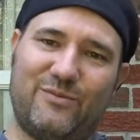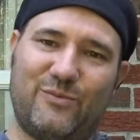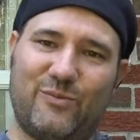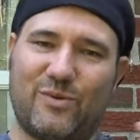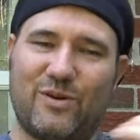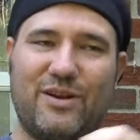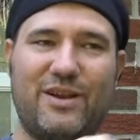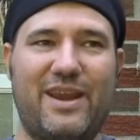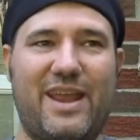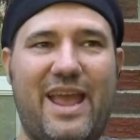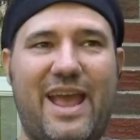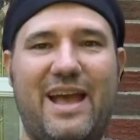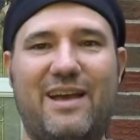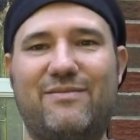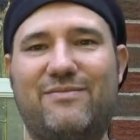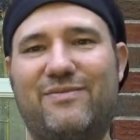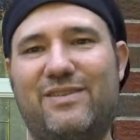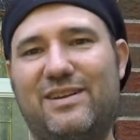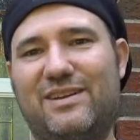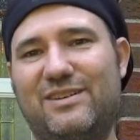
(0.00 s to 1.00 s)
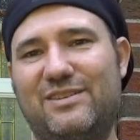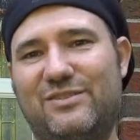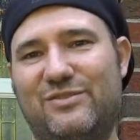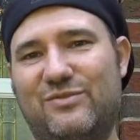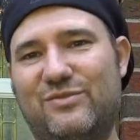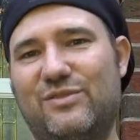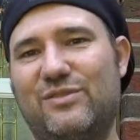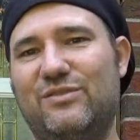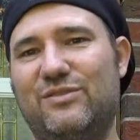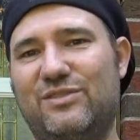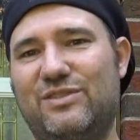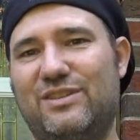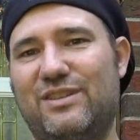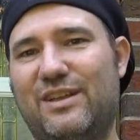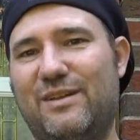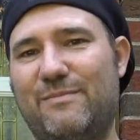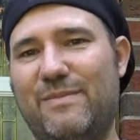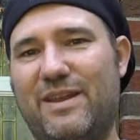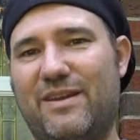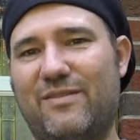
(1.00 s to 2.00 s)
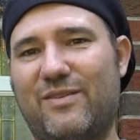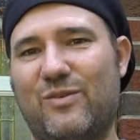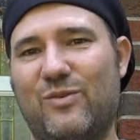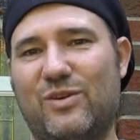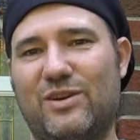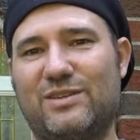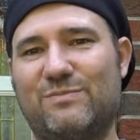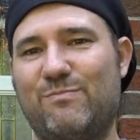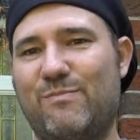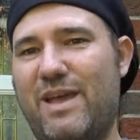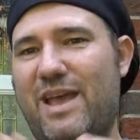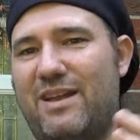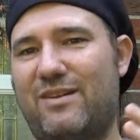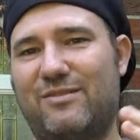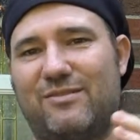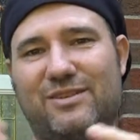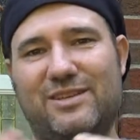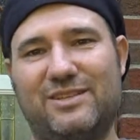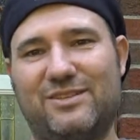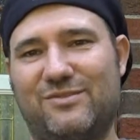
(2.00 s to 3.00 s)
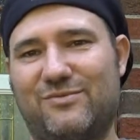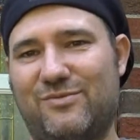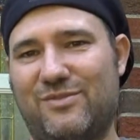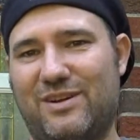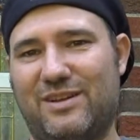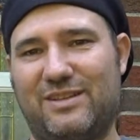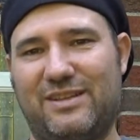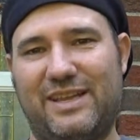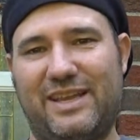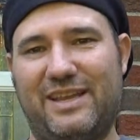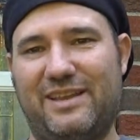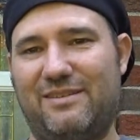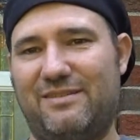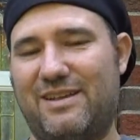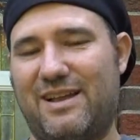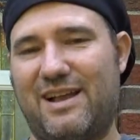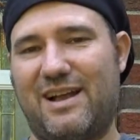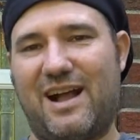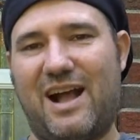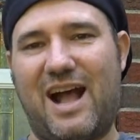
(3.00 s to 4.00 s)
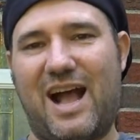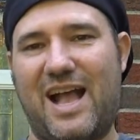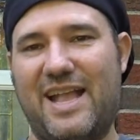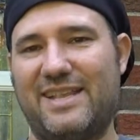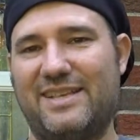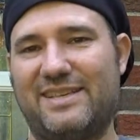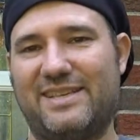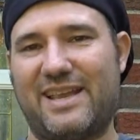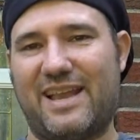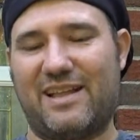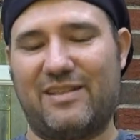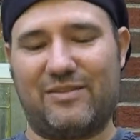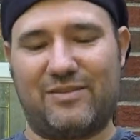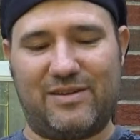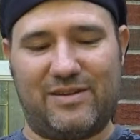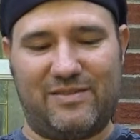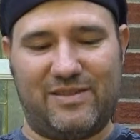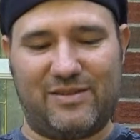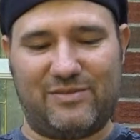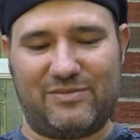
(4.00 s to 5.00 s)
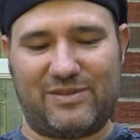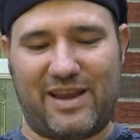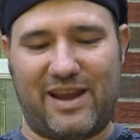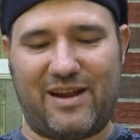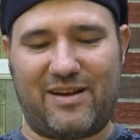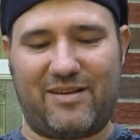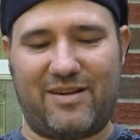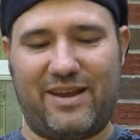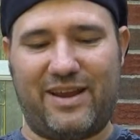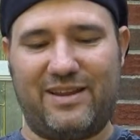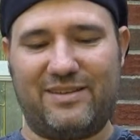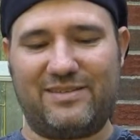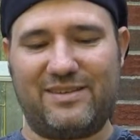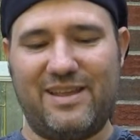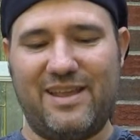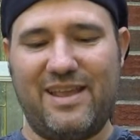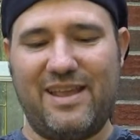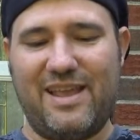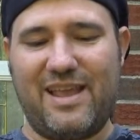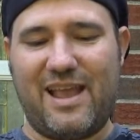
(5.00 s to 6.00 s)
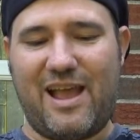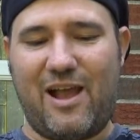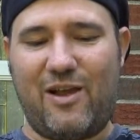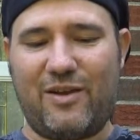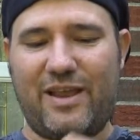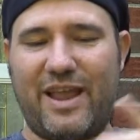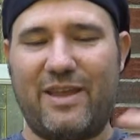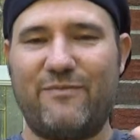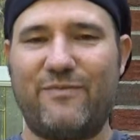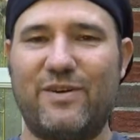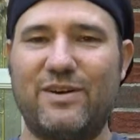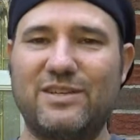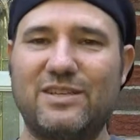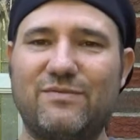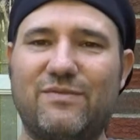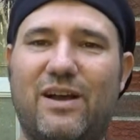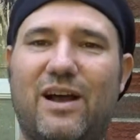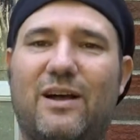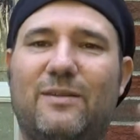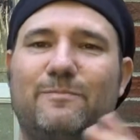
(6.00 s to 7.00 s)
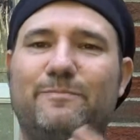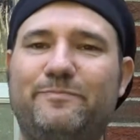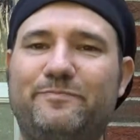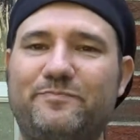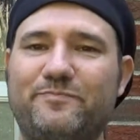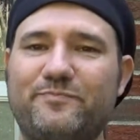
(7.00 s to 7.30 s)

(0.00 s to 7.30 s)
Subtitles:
where you have Jerusalem, and of course metal is really a hot seller in those areas. Okay, first of all,